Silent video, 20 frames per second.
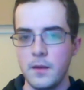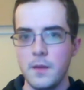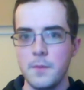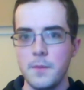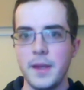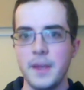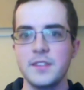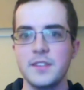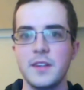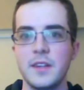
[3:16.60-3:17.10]

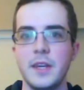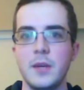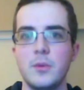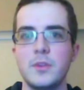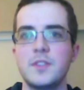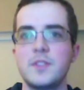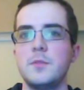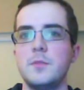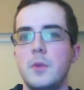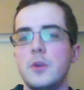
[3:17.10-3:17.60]
Basically, it
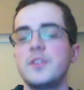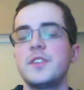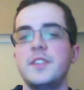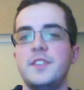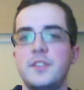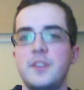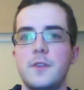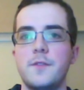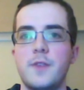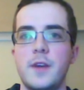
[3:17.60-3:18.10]
was mostly
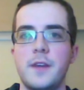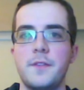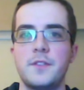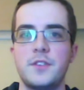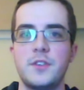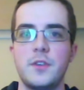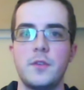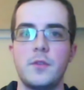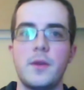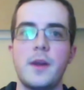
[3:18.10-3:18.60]
self-refed,
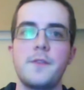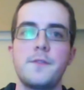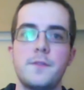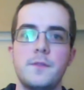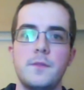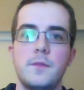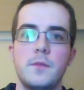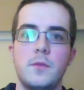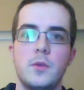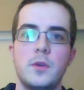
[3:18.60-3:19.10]
so the
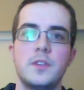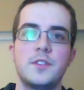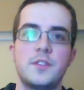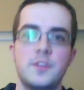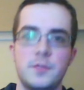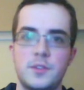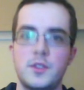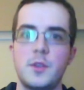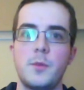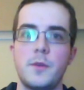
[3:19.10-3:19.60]
ref
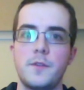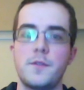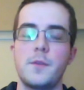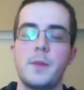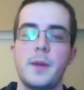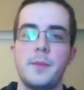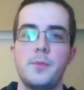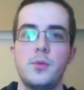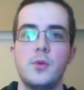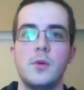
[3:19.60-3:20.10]
was someone from
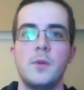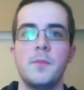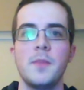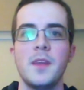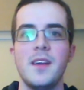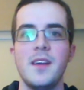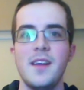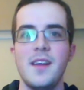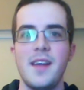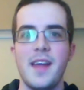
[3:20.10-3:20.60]
my pool.
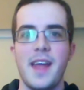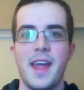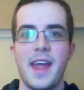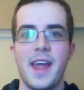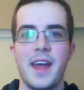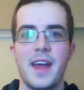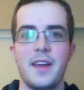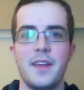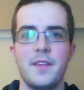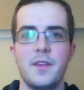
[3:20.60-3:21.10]

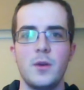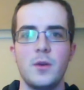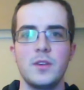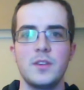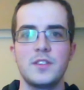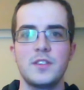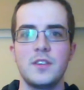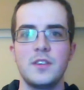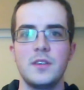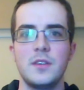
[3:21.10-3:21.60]
And there
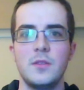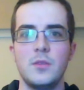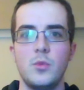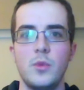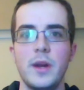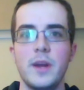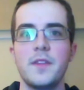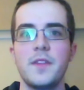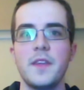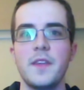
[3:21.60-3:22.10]
was a
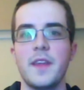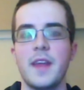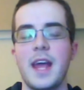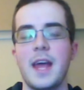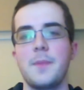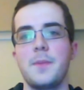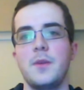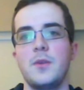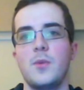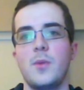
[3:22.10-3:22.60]
weird thing that
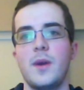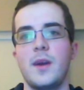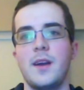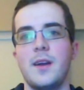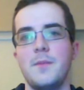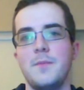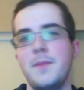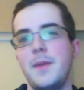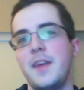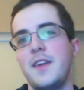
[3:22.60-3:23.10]
happened
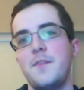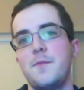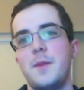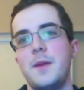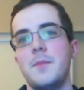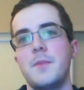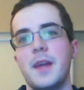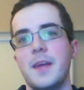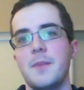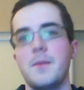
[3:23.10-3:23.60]
where it may have
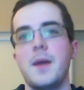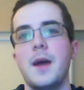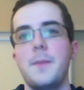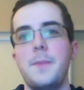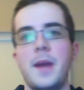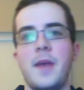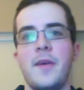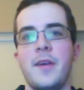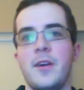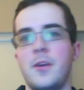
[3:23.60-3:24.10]
been like my
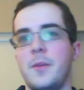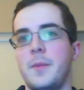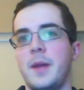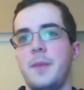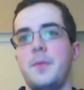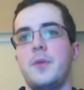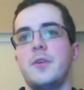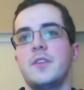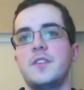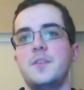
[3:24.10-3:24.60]
parry or my
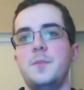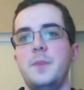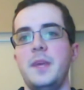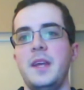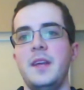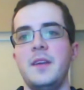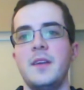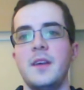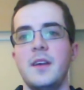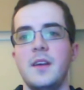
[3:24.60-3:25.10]
opponent's
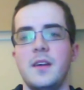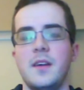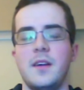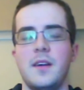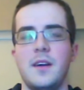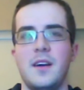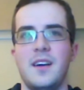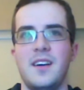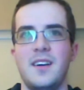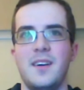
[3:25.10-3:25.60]
beat.
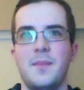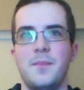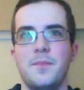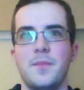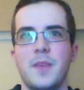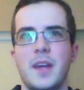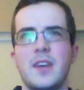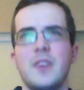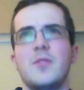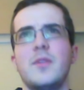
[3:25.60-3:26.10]

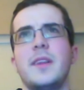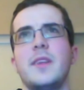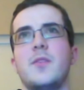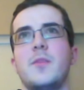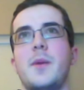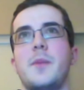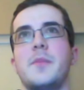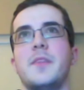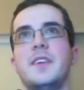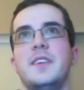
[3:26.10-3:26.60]
I don't really
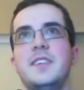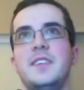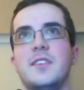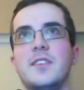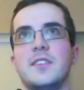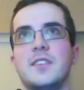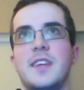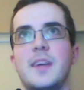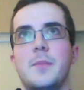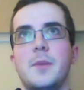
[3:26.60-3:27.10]
remember the
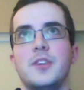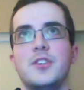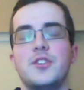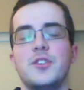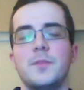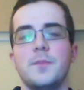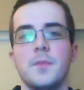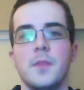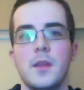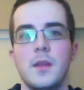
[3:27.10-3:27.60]
details that
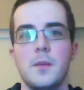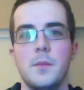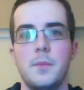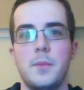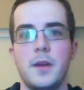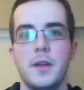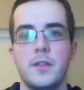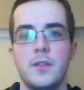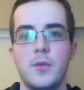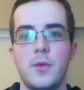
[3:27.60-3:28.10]
much.
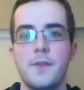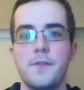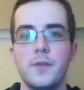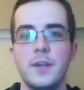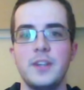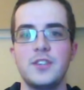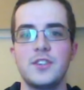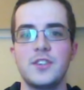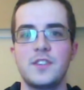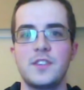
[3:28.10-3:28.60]
But the
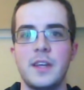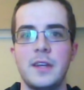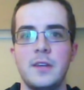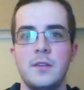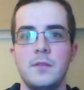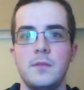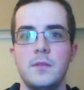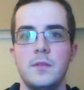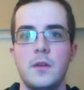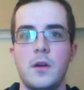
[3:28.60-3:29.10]
referee just
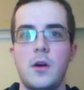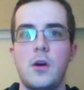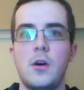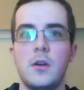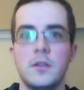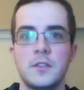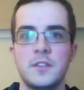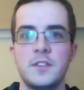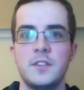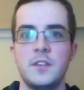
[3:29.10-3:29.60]
said,
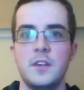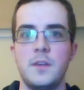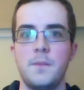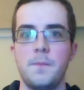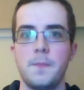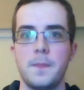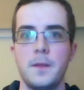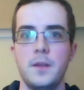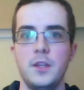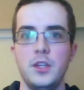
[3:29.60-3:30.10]
halt,
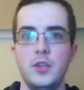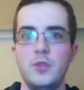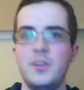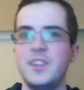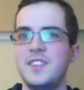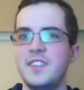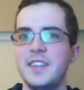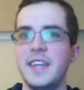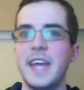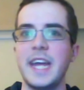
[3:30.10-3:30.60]
you
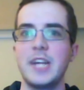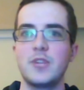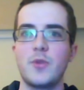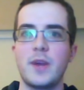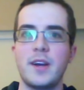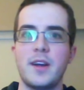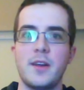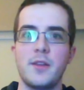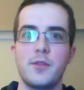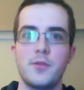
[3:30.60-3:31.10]
disengage
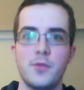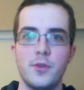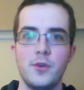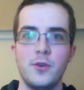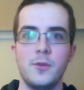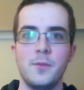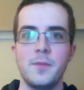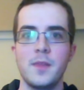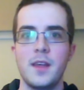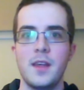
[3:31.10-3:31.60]
right on
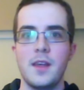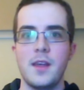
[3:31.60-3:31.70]
through,